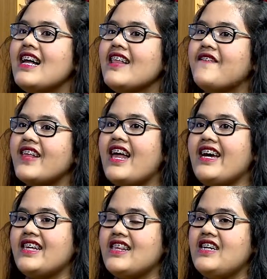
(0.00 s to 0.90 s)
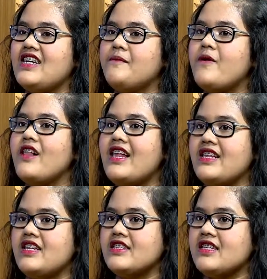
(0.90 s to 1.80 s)
feel like Poland
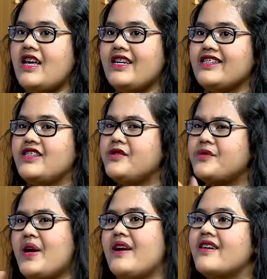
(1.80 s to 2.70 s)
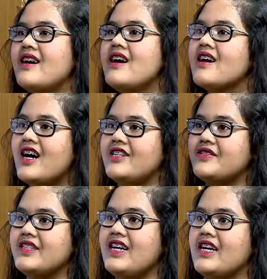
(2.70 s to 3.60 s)
is like the rare
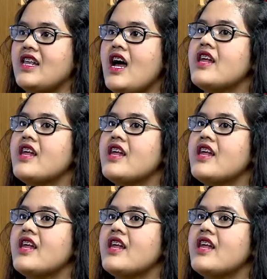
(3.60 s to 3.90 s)
country that